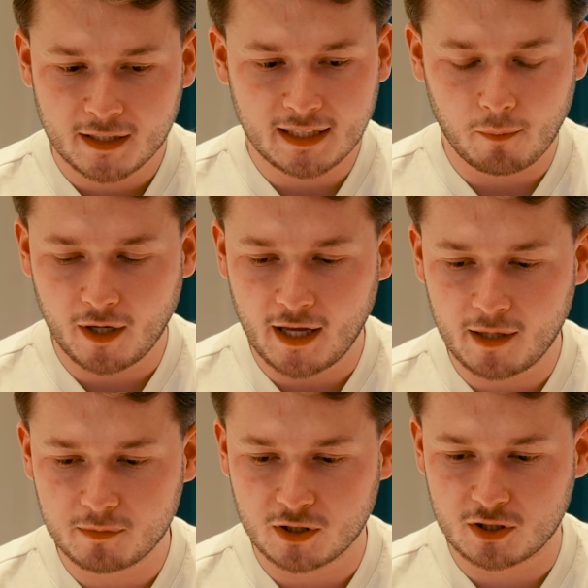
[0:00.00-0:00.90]
Now we're gonna head
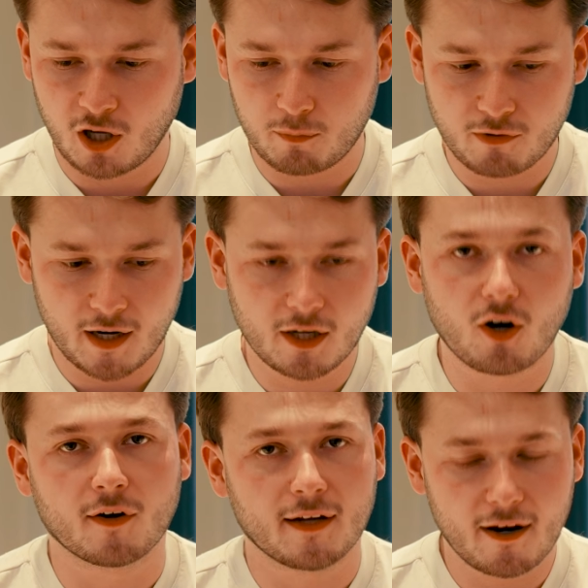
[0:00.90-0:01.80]
up to the top right.
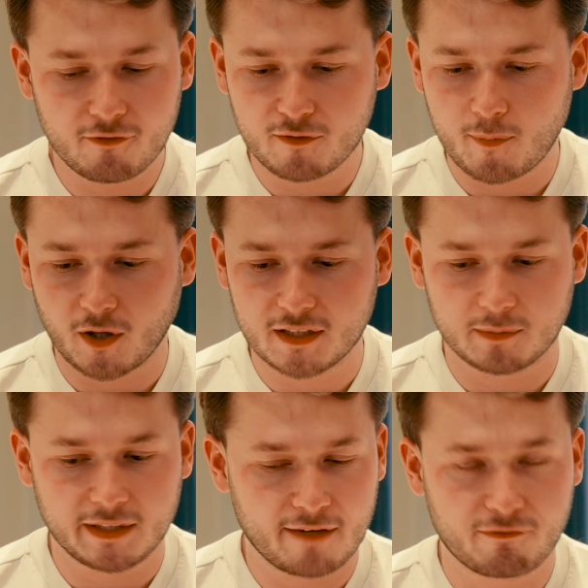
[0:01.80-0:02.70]
On every other bot, this will
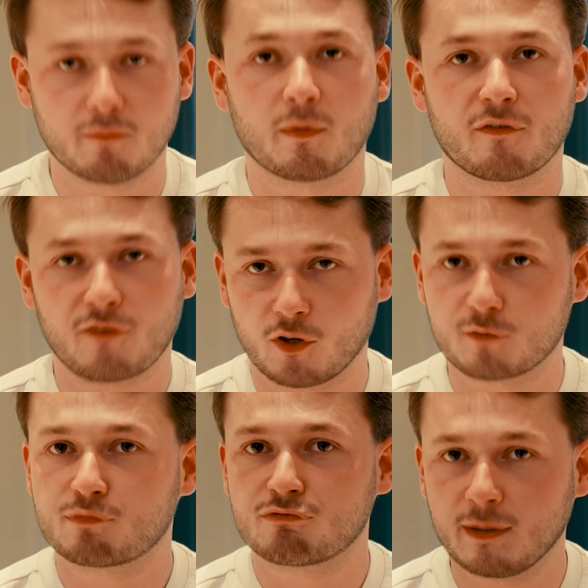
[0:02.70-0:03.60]
be different, but it follows
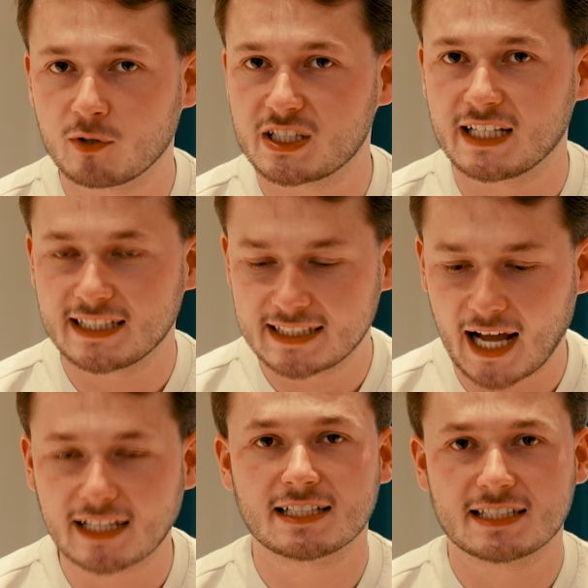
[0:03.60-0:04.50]
pretty much the
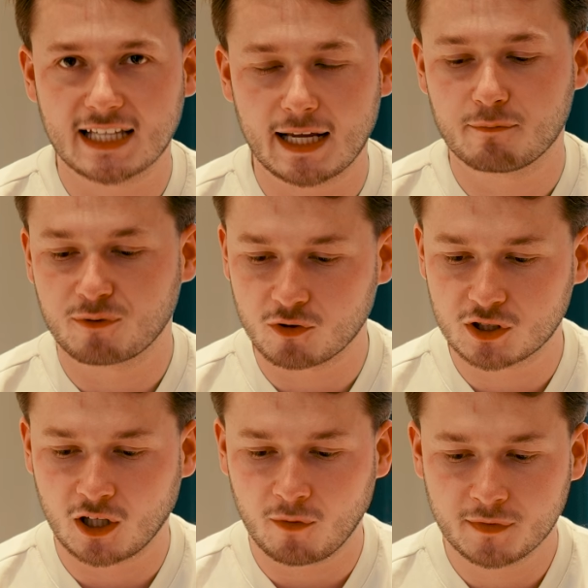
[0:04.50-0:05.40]
exact same
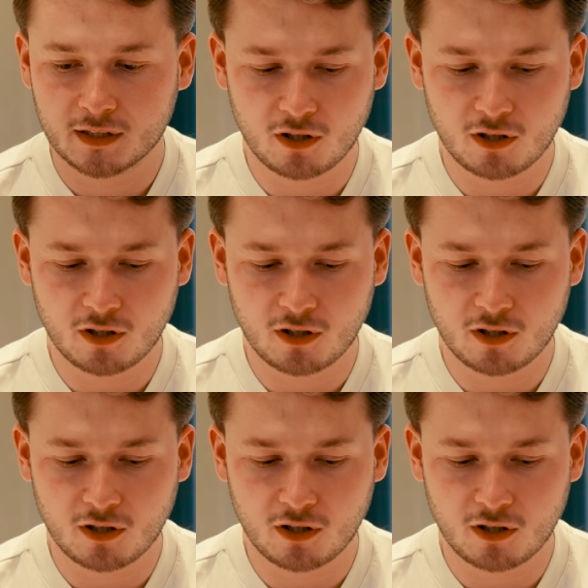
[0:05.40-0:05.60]
protocol.